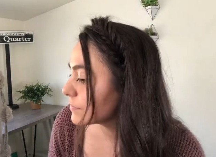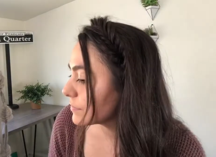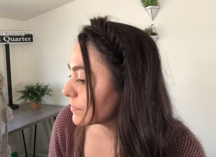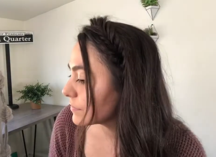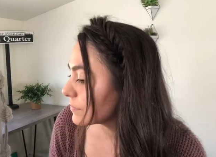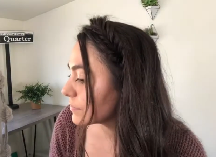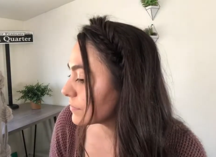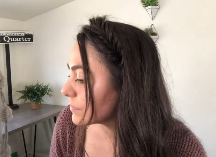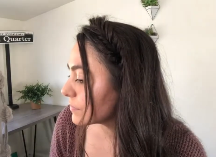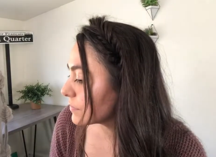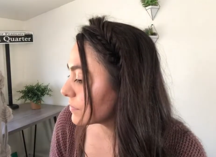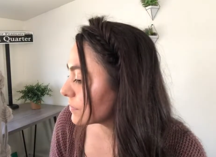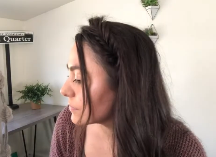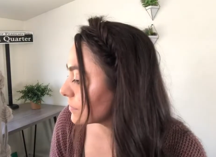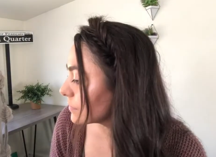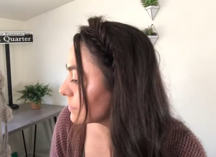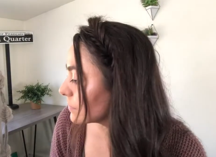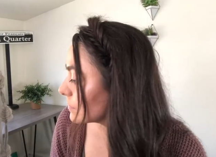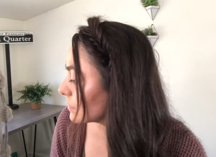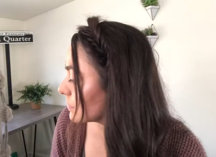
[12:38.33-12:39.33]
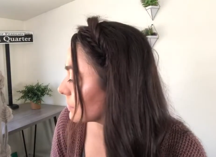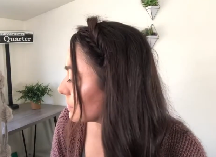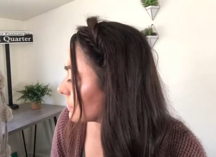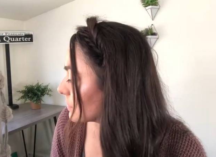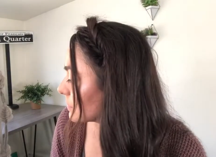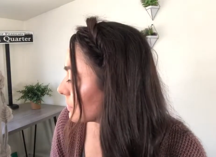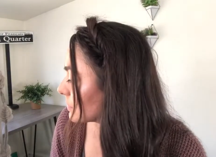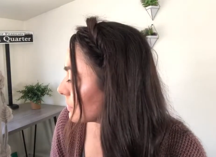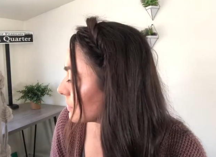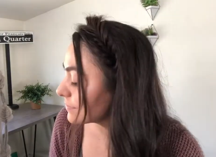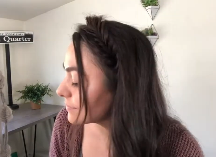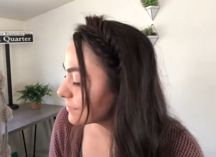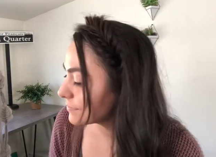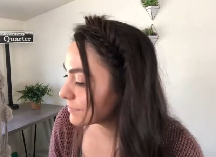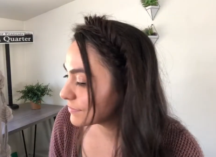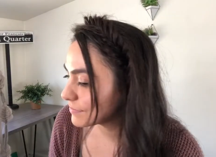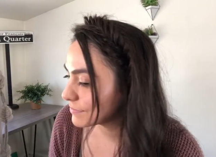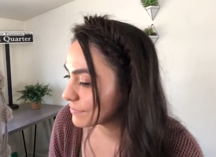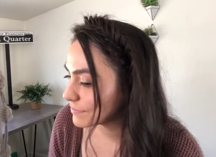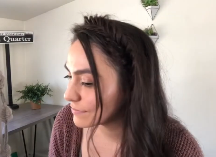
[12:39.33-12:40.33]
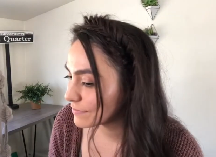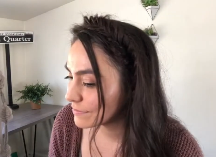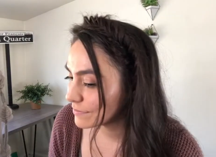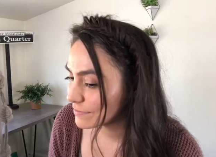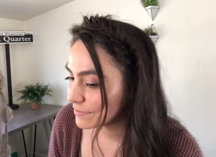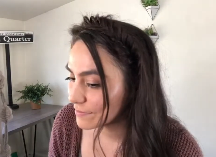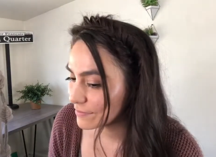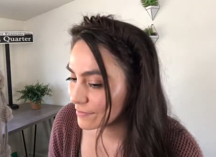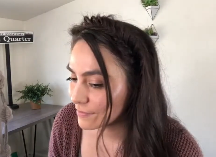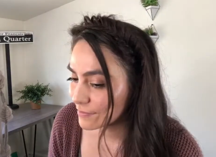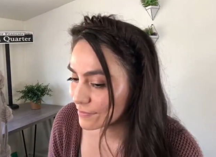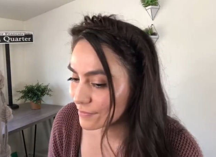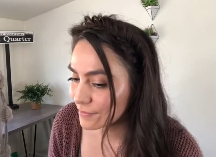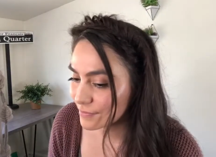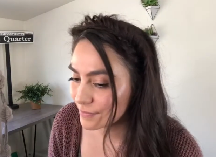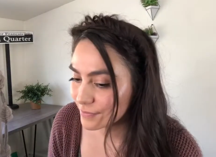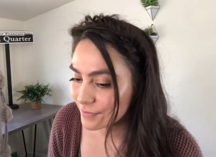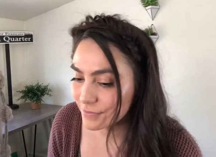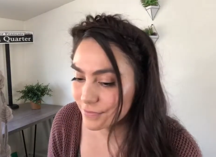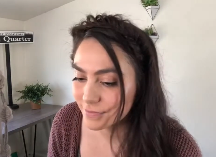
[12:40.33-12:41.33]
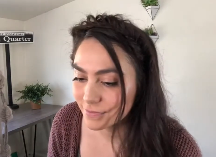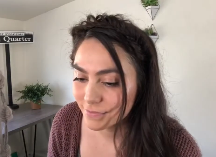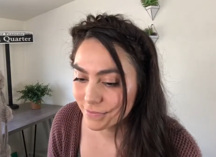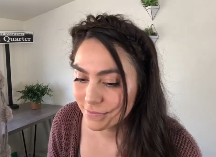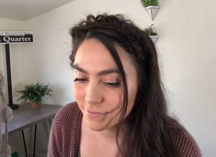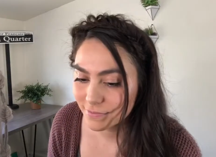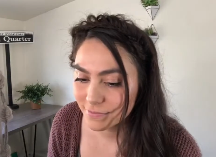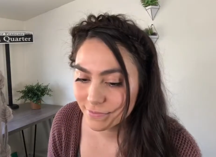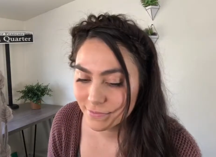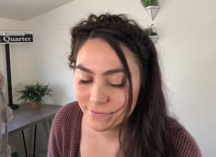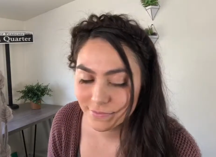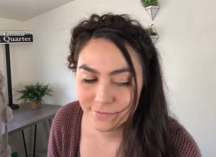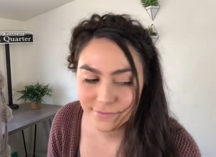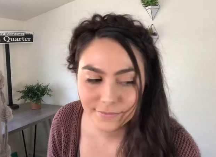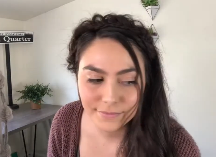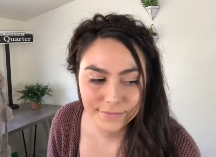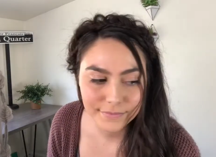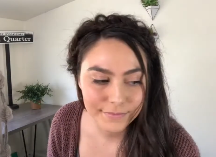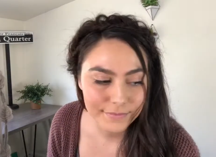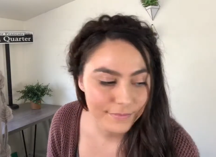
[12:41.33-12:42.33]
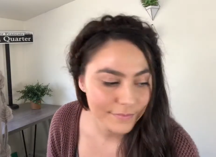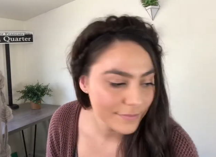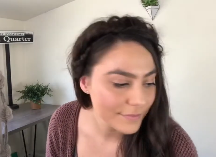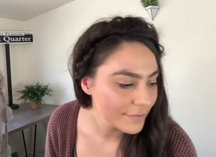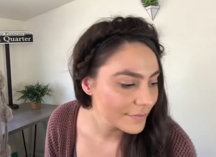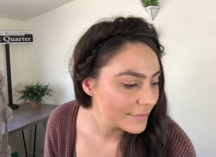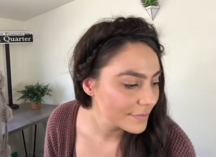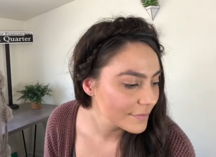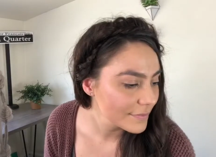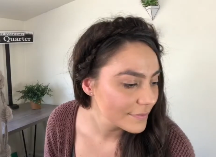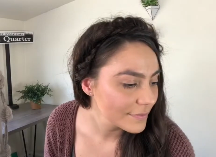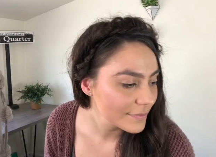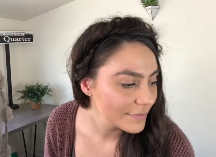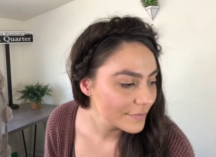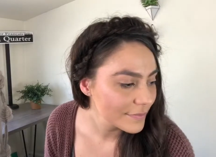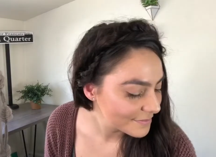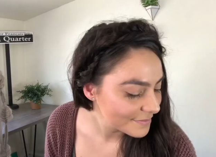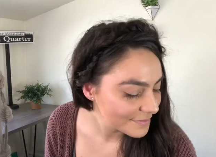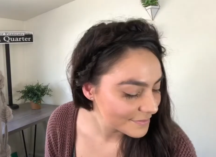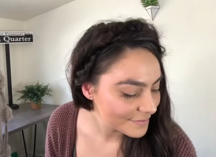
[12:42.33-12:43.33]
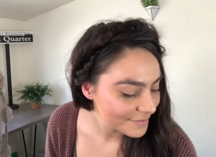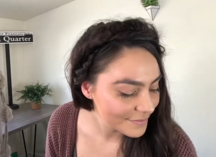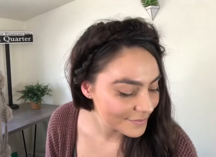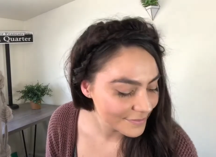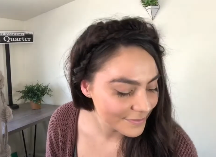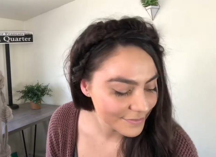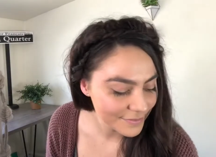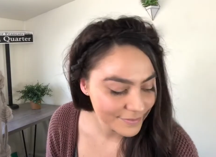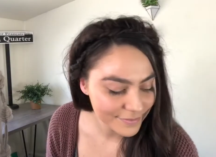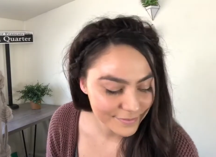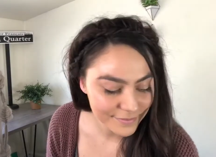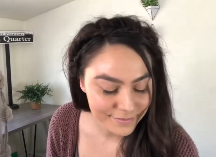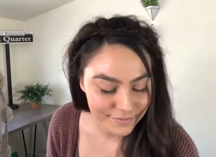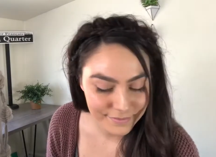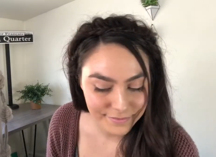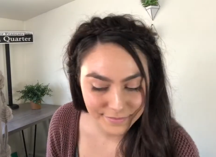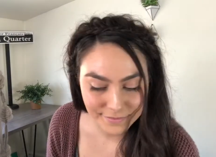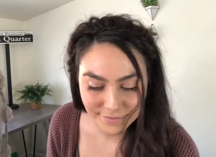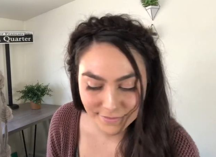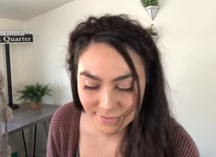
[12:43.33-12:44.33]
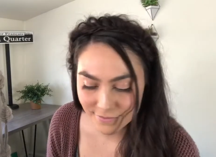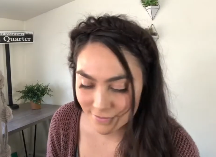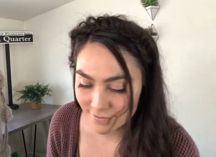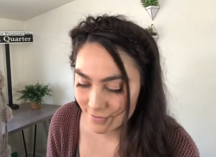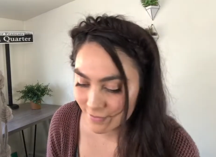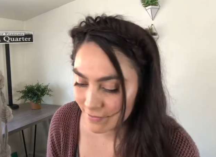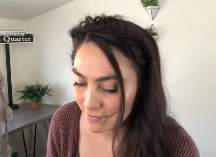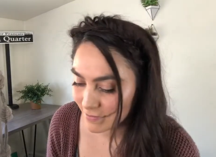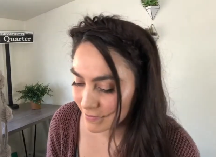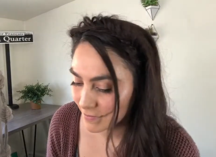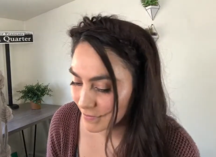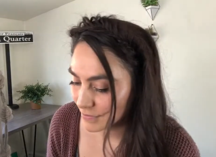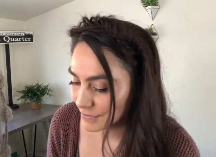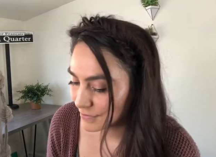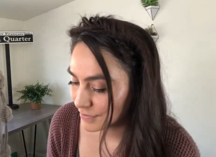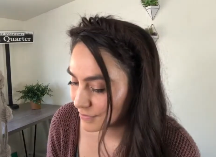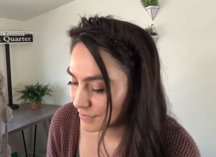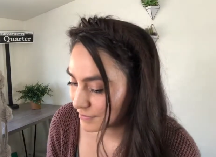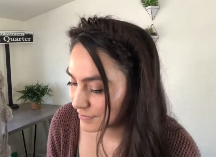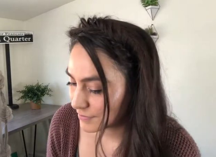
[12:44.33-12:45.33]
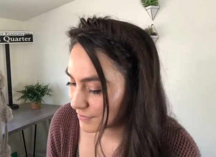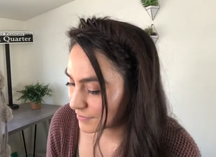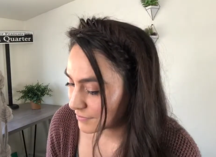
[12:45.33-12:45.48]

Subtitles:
(no one is talking)